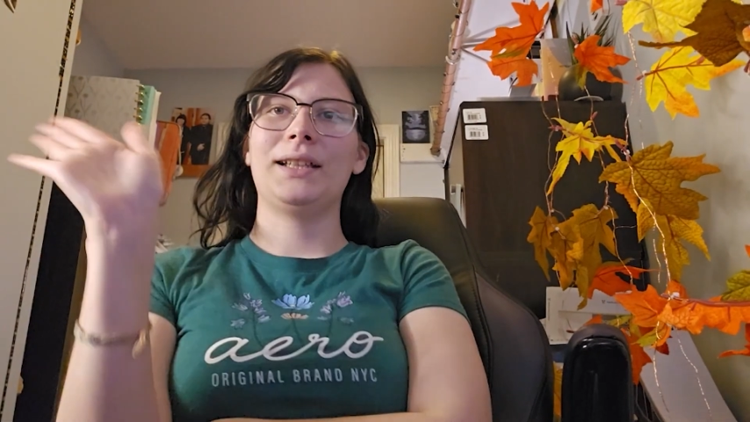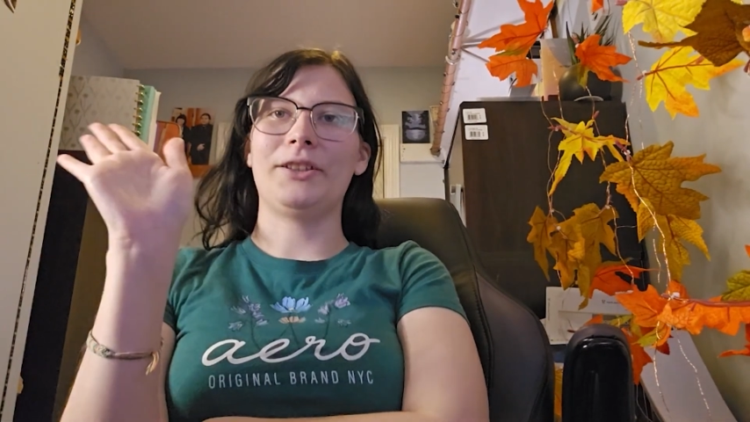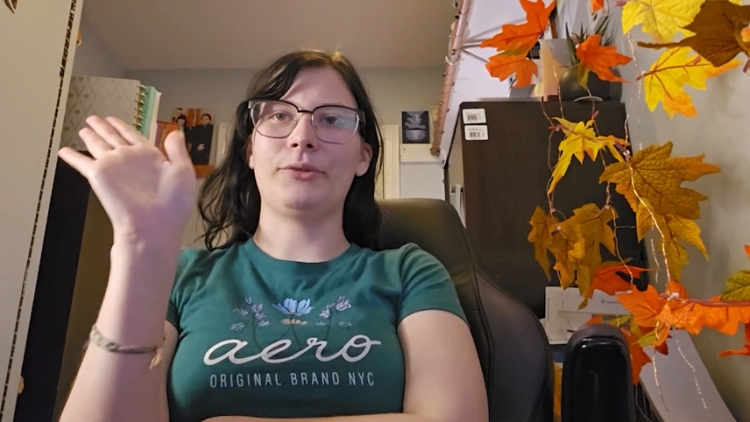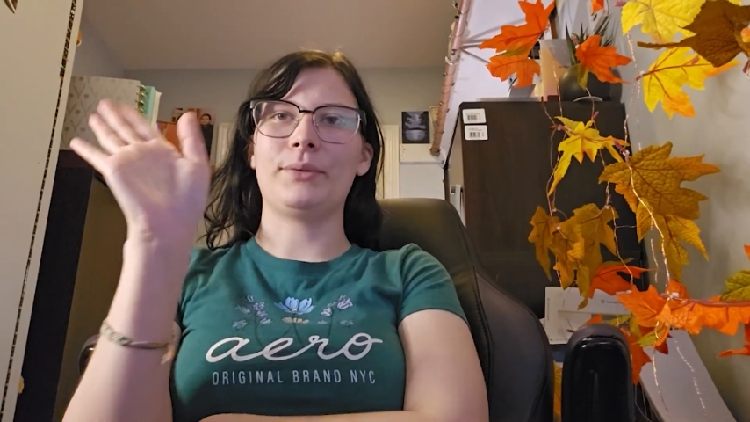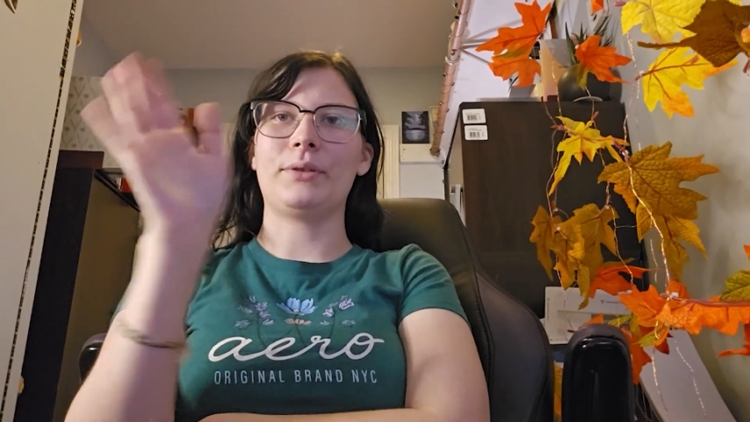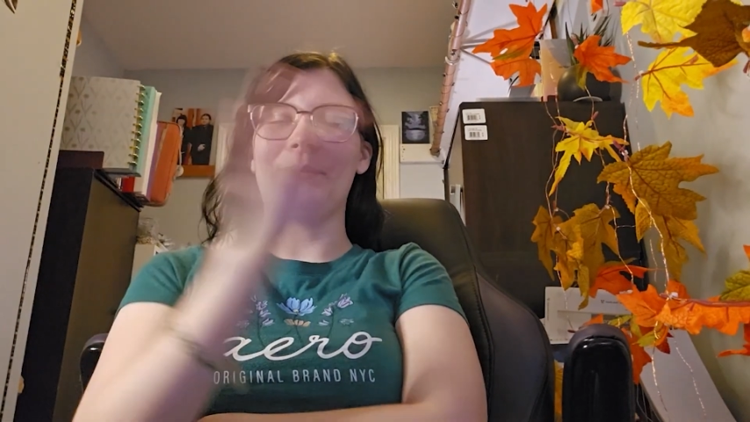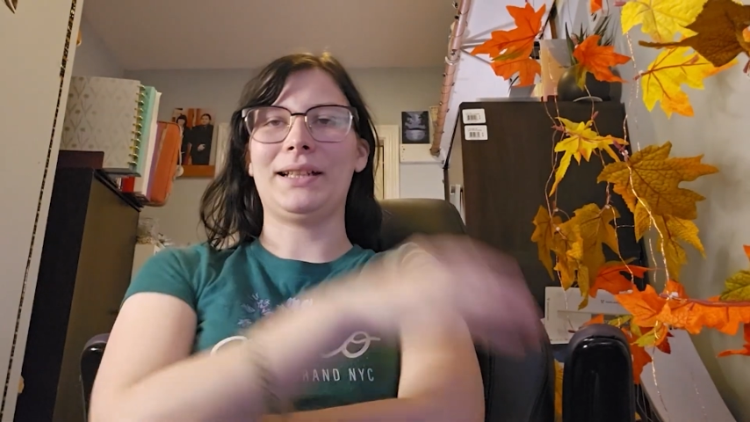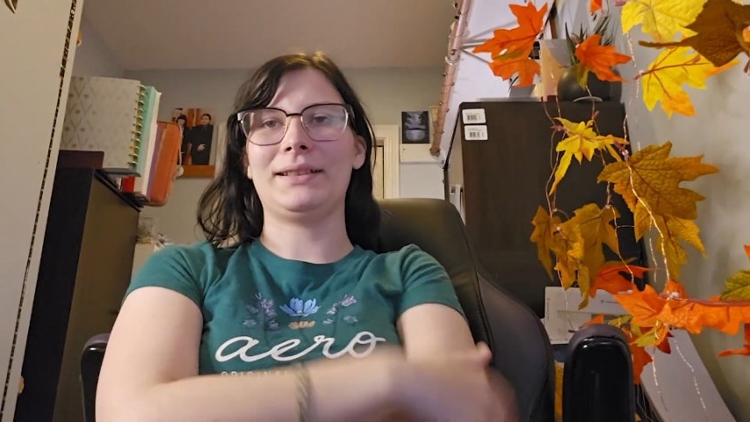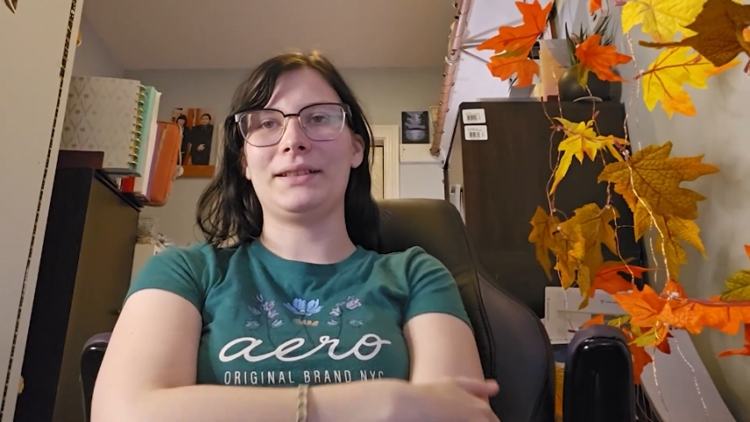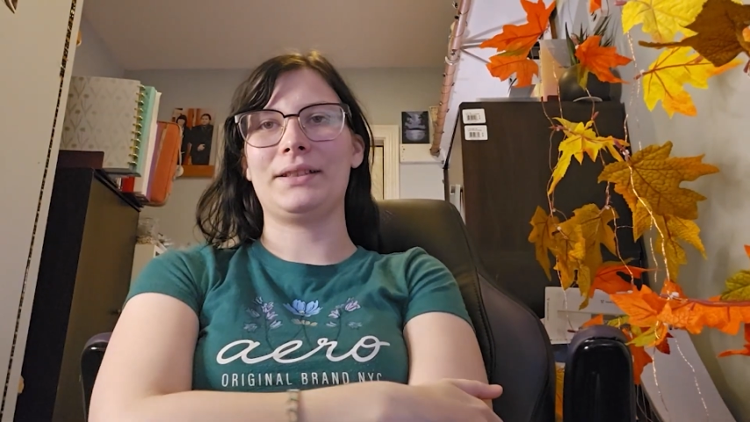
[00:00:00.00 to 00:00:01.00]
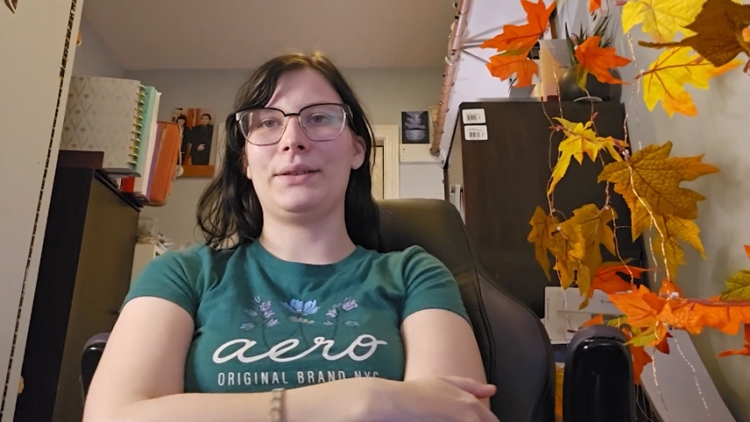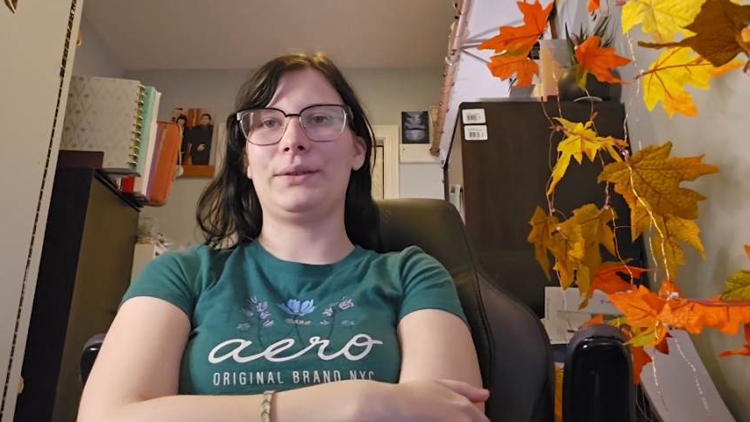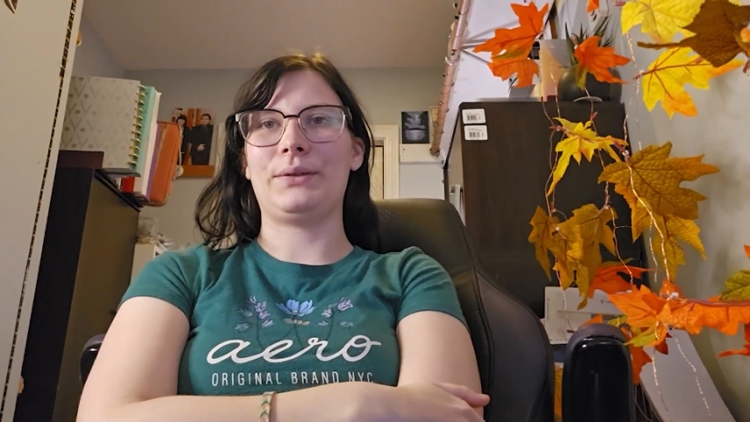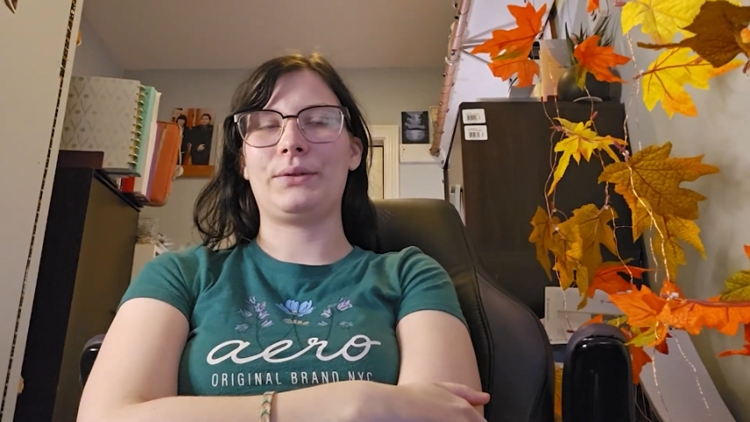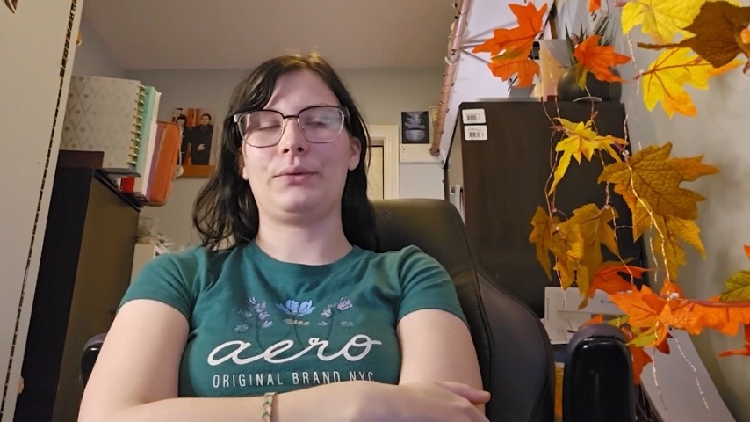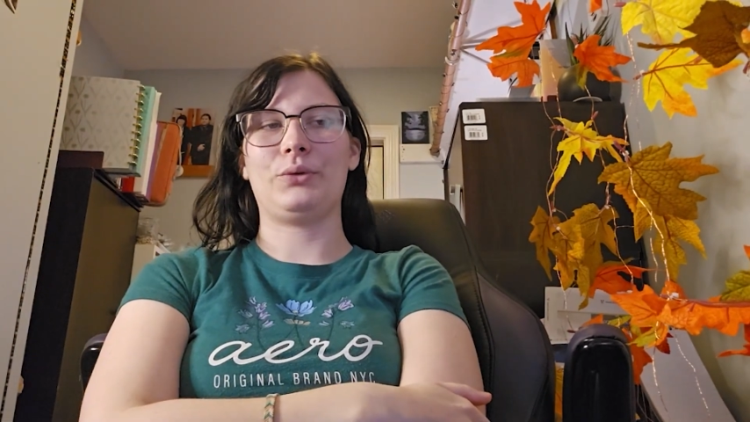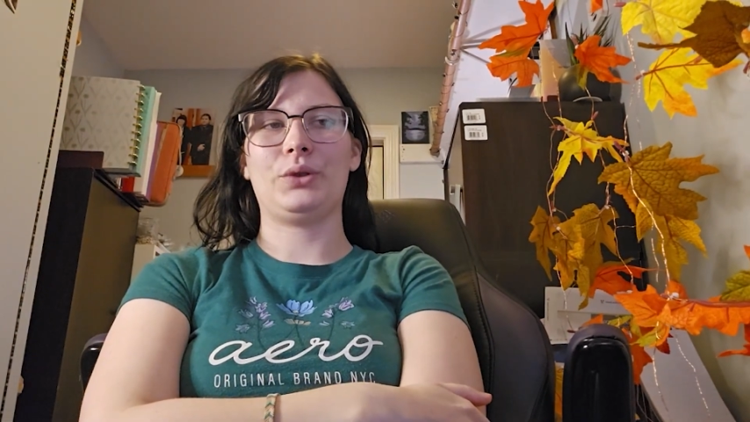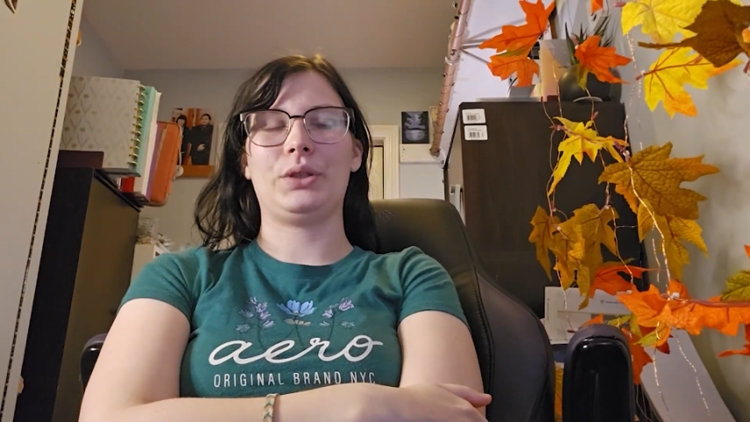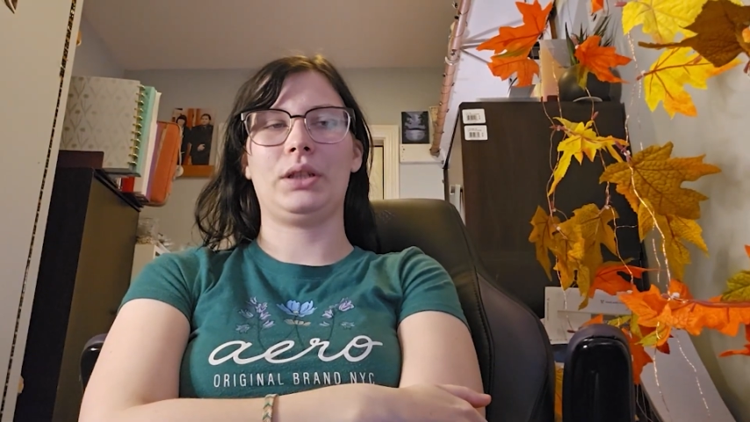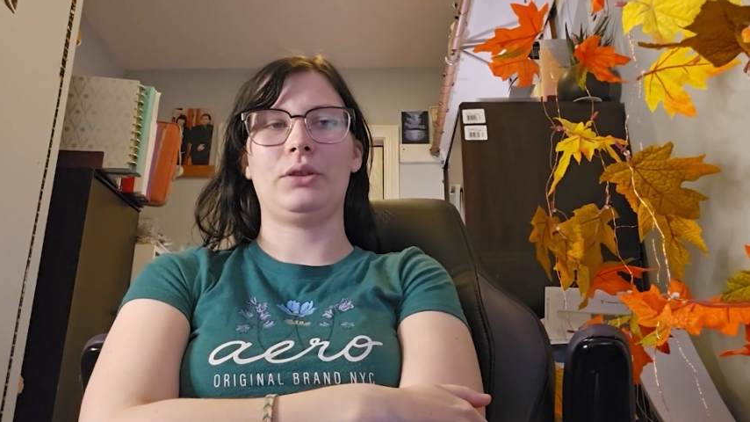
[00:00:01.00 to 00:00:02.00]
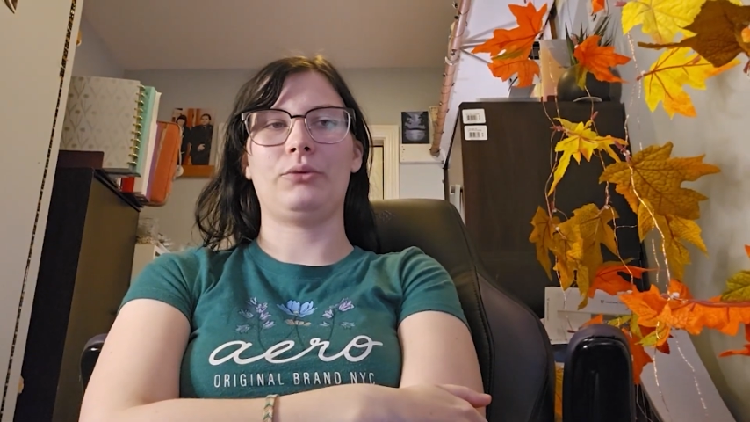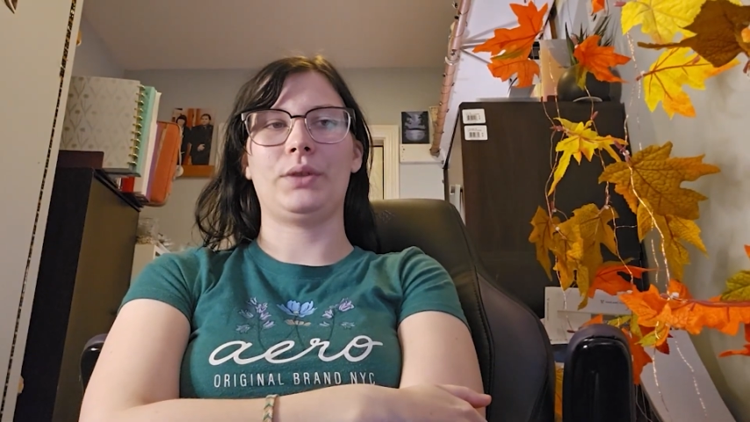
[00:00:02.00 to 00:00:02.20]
Hello, welcome back to the Eternal Stories channel,